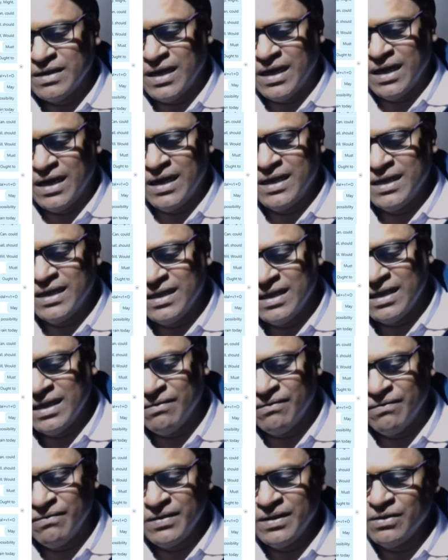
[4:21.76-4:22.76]
I
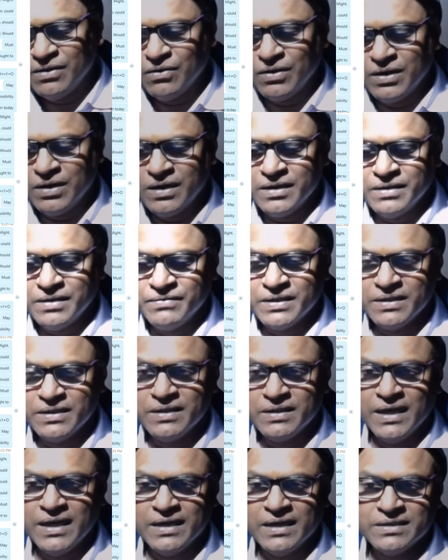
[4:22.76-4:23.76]
and we only with
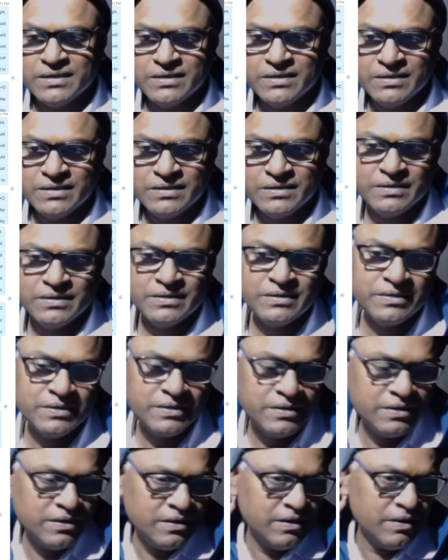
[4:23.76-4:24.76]
that.
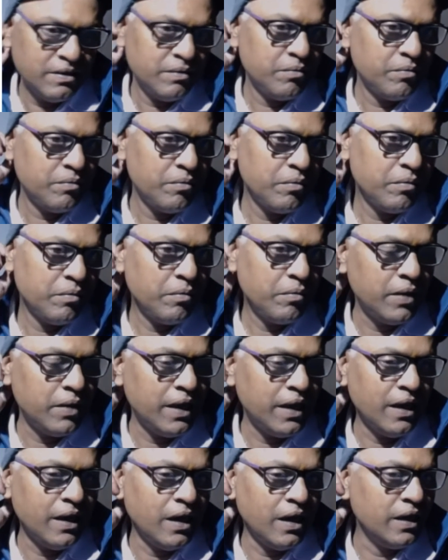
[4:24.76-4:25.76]

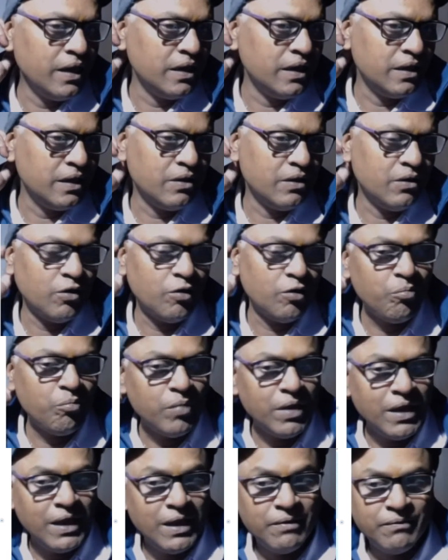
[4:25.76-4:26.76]
May I or
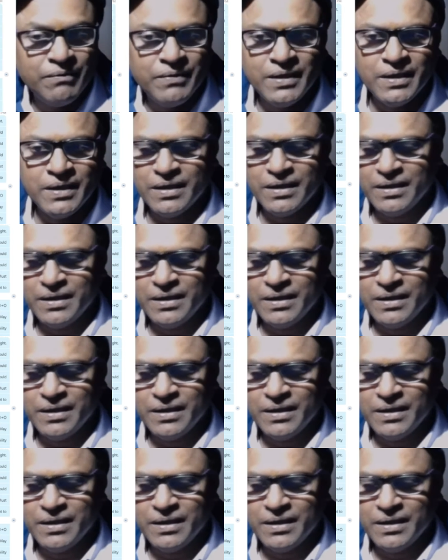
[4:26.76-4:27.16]
may we.